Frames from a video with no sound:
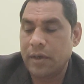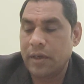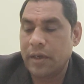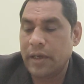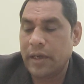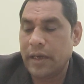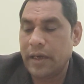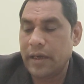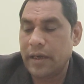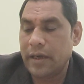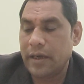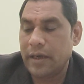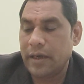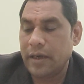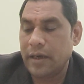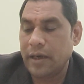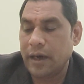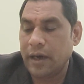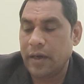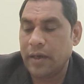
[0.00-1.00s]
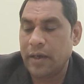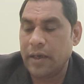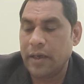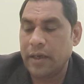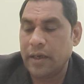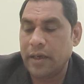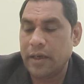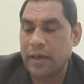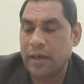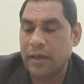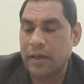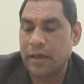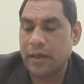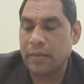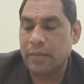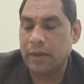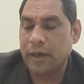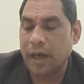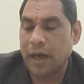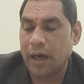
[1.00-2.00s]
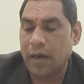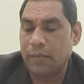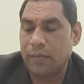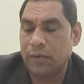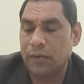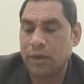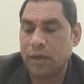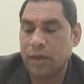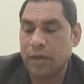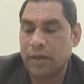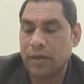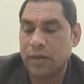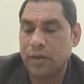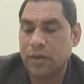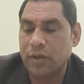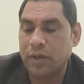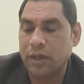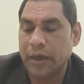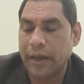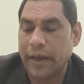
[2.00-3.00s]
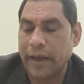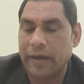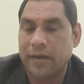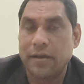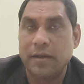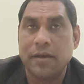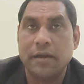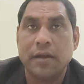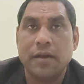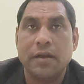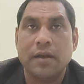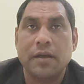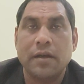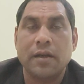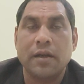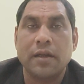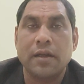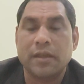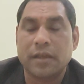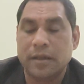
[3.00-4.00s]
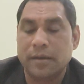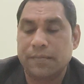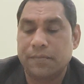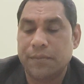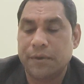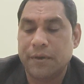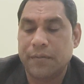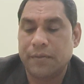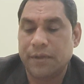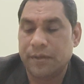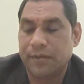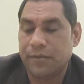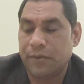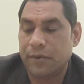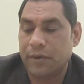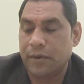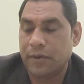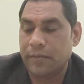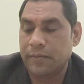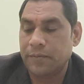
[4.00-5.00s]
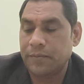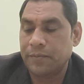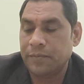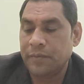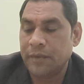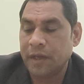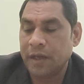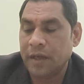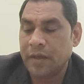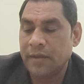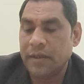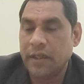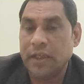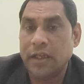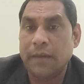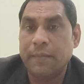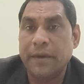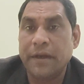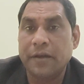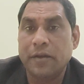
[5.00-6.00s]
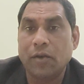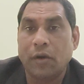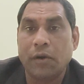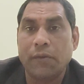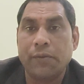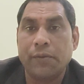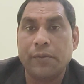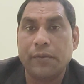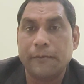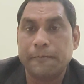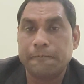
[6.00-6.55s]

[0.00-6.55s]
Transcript: land granted under the Bihar Bhudan Yojana Act 1954, settlement of